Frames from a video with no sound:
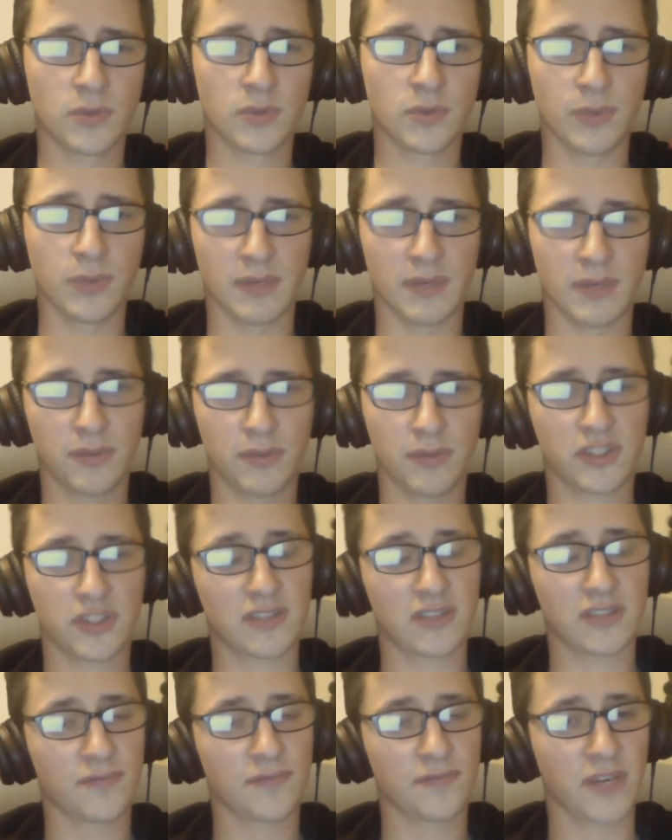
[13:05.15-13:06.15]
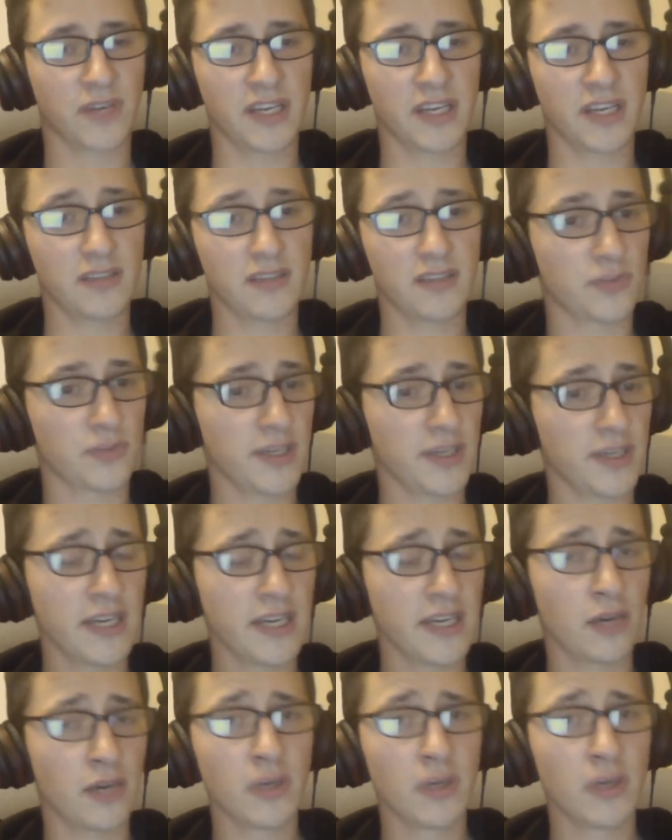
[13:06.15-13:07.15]
We might push that to Friday because right
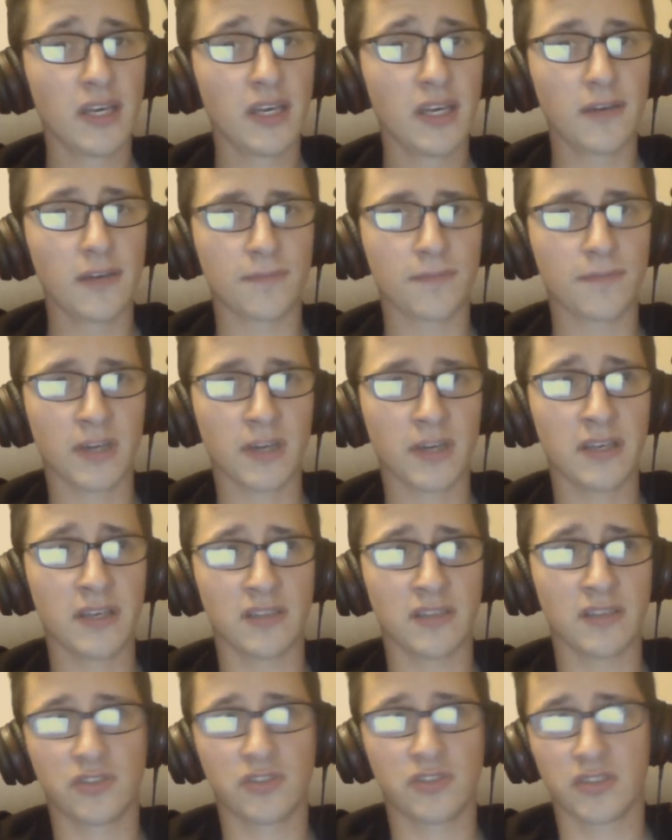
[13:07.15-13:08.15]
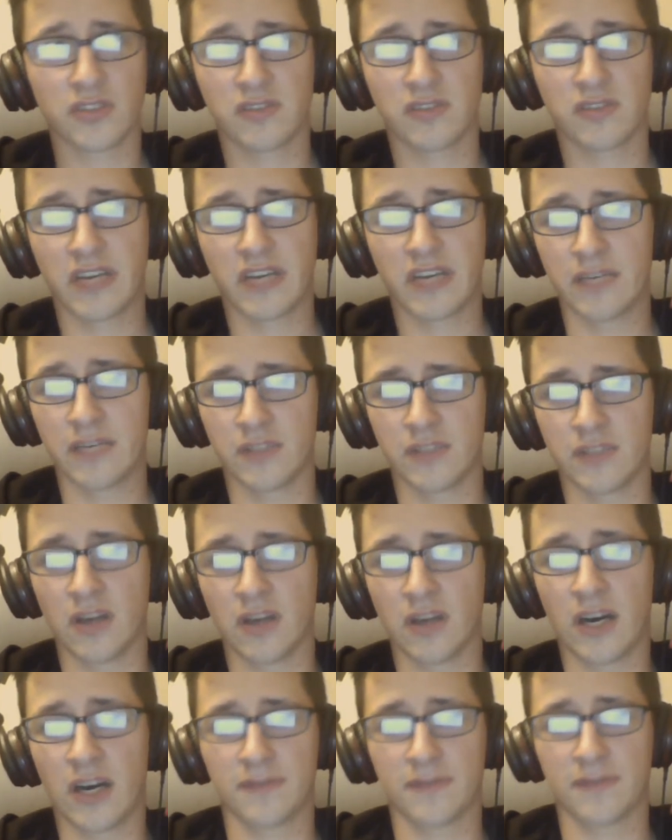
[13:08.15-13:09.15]
now, Friday is just kind of an
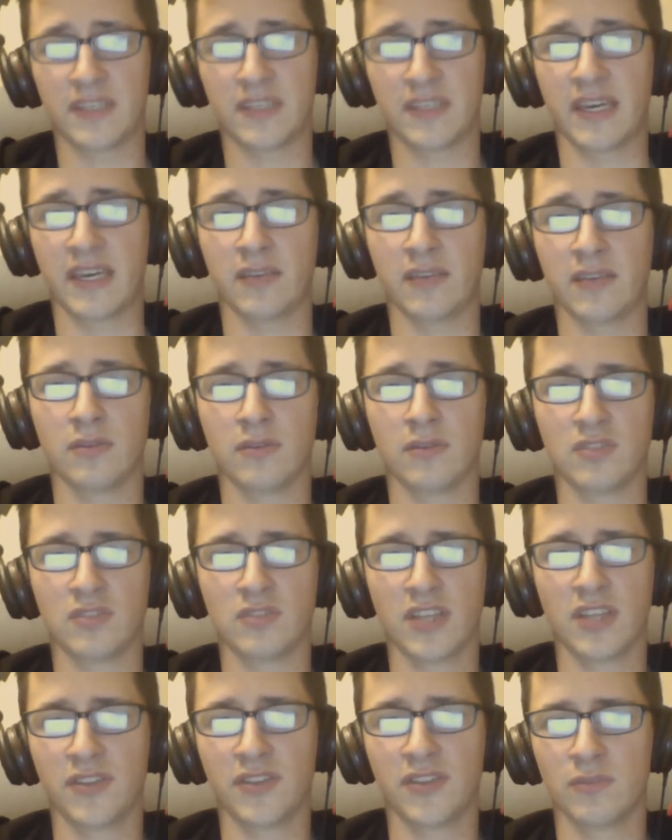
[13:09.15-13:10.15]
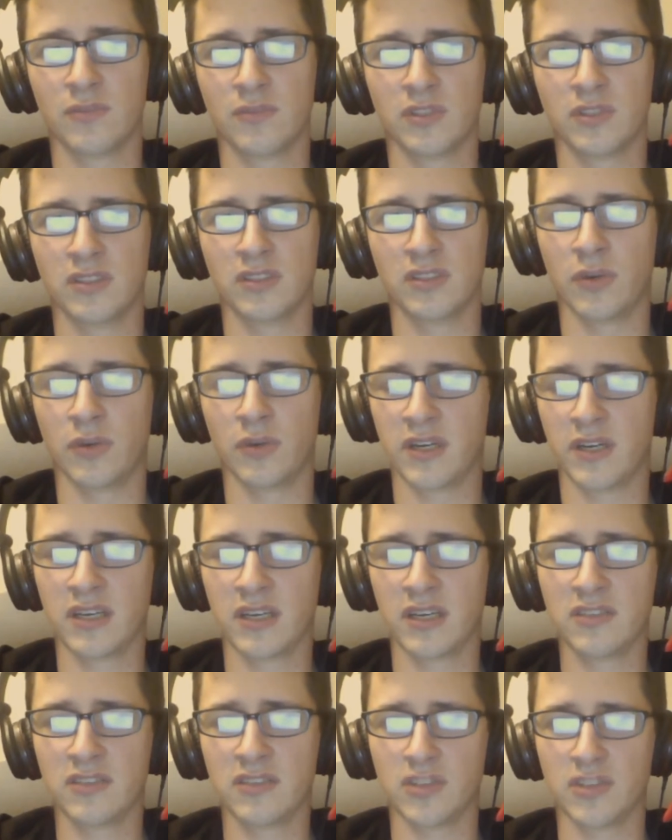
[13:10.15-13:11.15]
off day. There's nothing really going
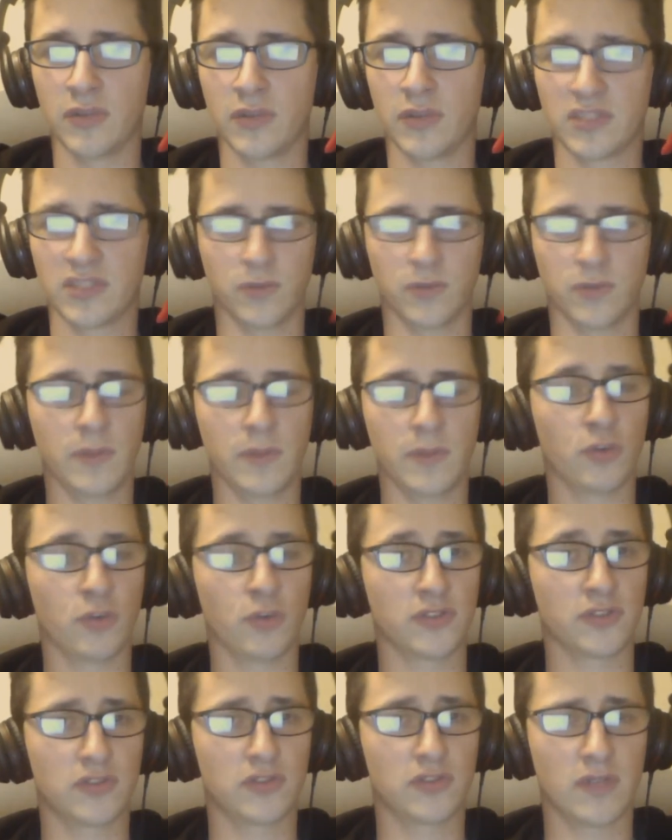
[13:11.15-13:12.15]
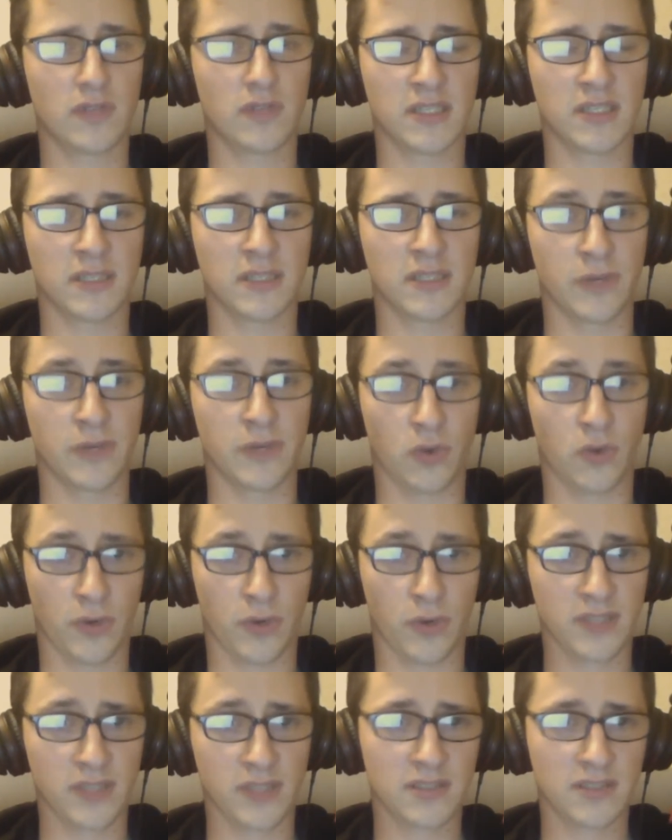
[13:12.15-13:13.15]
on, so that's going to be more
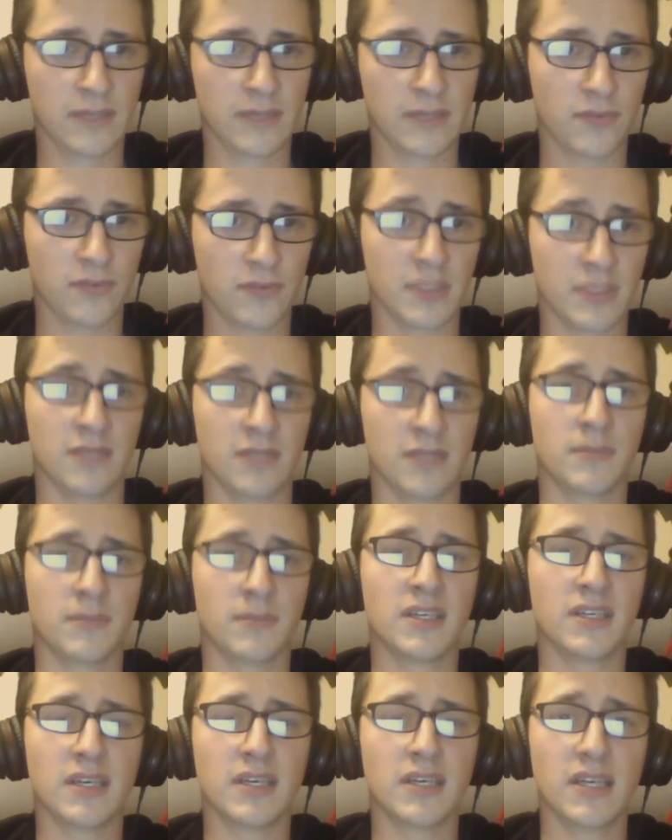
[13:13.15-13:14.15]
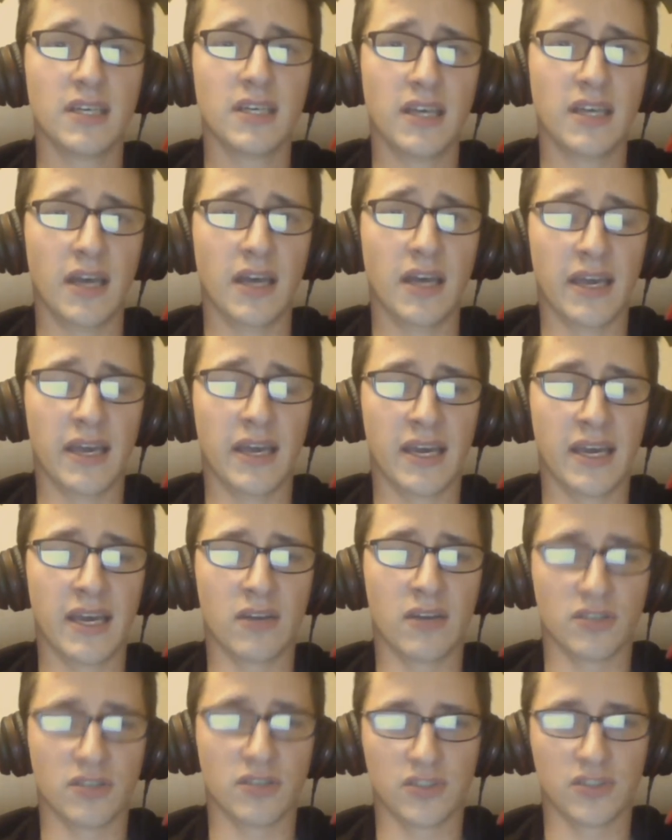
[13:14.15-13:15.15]
recording time for me and
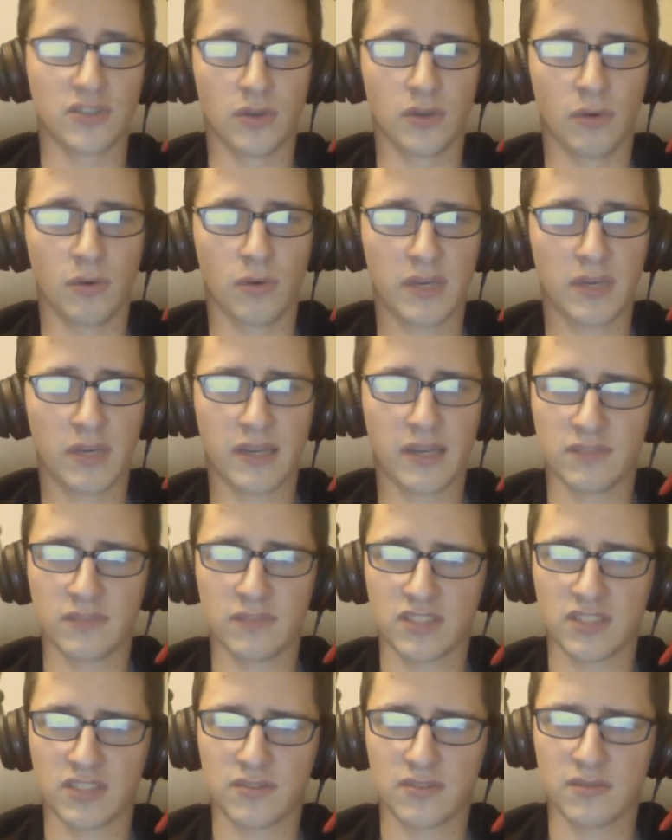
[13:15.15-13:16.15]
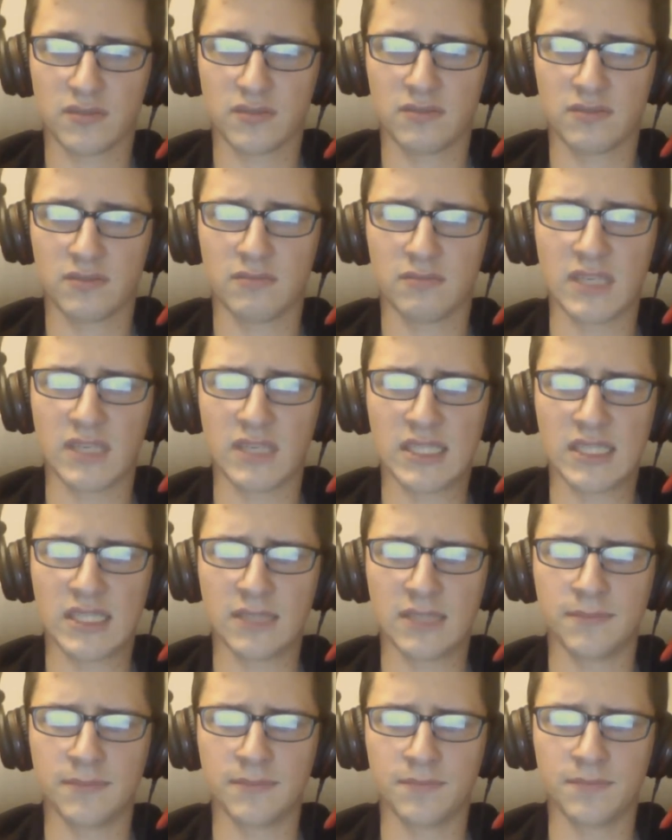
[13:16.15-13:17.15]
also kind of just
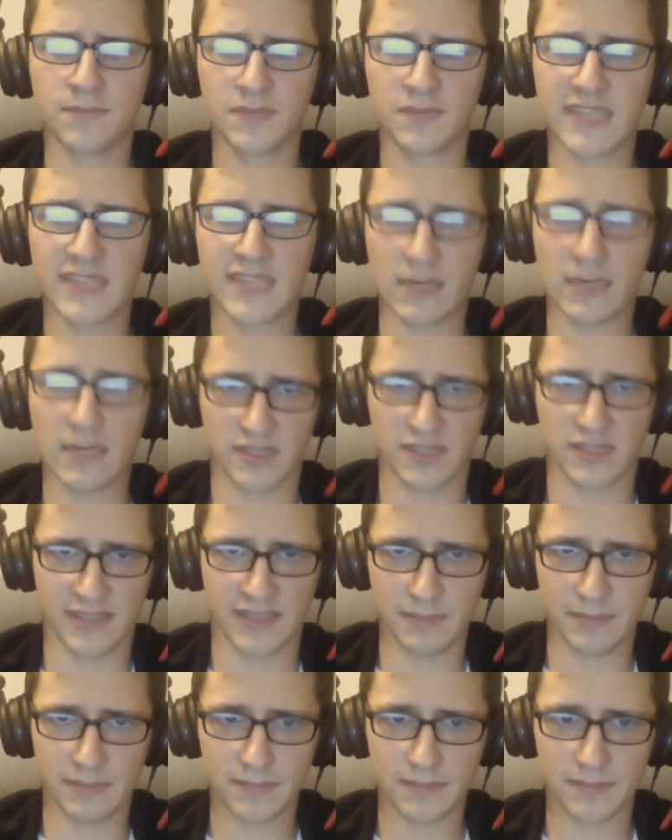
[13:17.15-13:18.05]
downtime.